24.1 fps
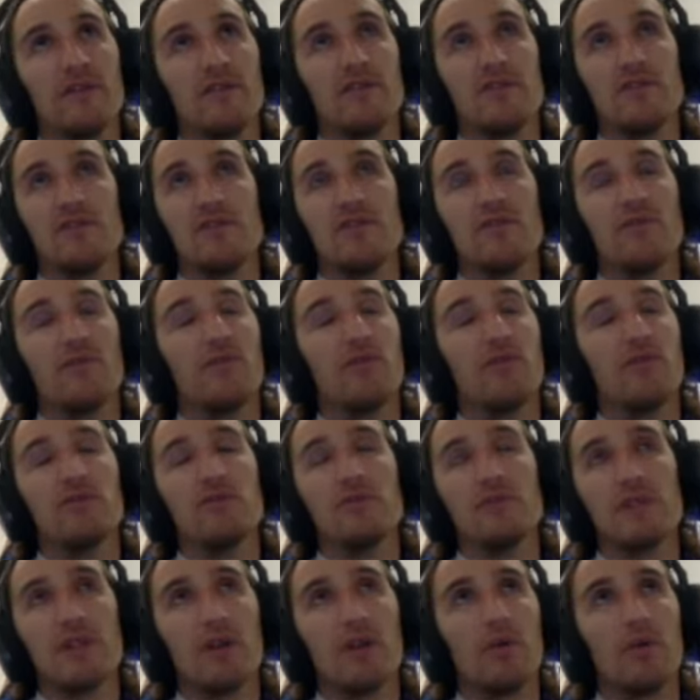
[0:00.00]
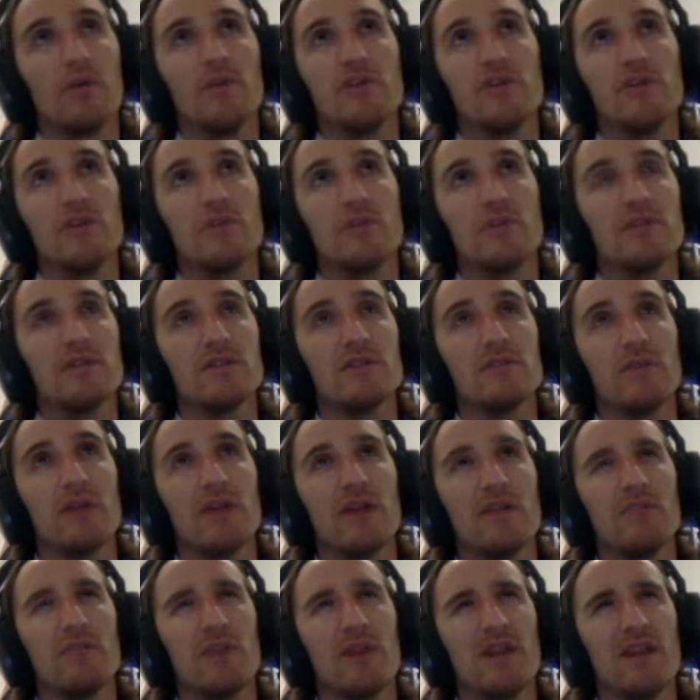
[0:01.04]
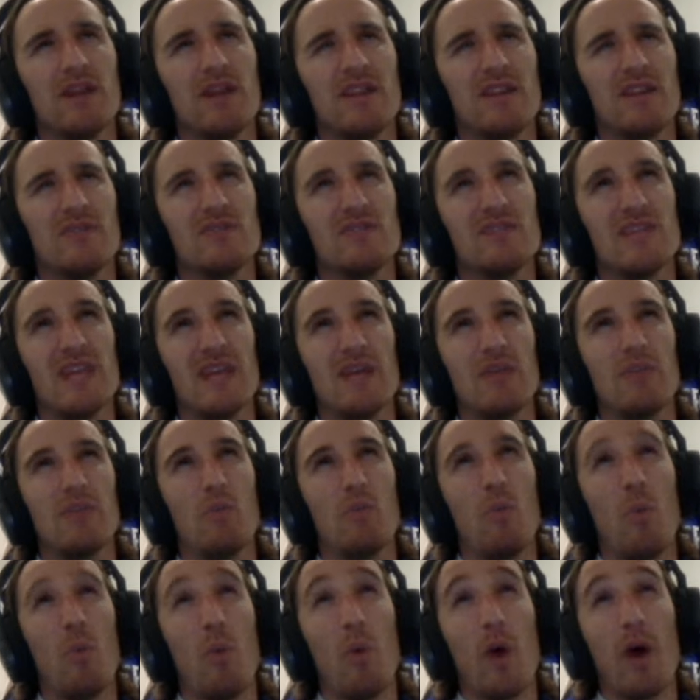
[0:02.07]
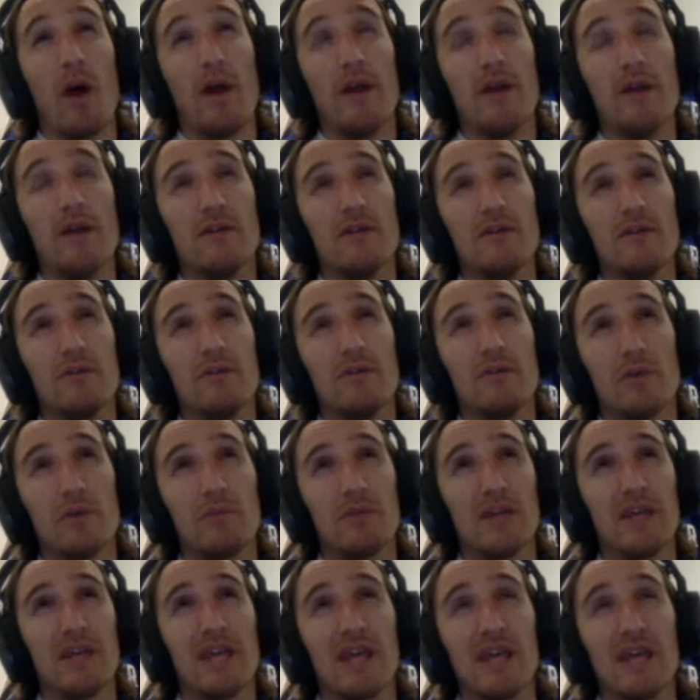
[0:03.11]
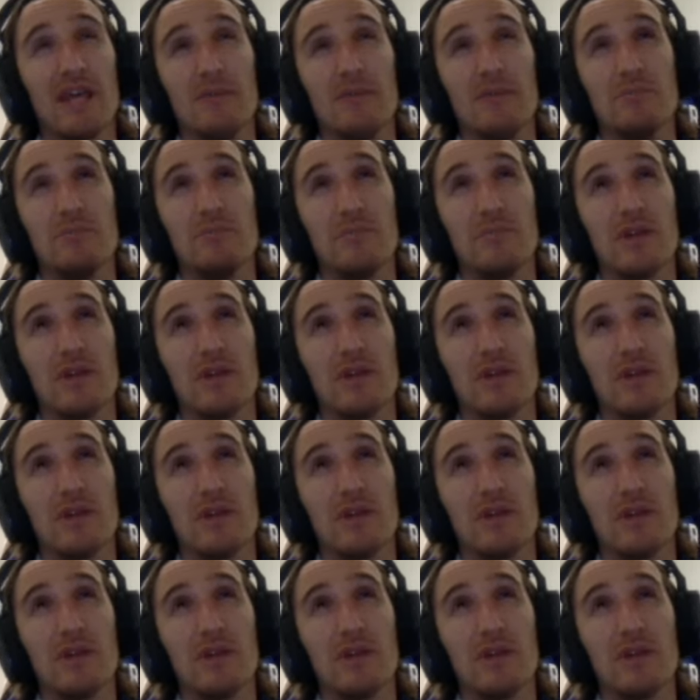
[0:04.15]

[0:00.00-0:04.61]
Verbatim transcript: And just the first one that always jumps into my mind, I think it was Game 1 when McCabe,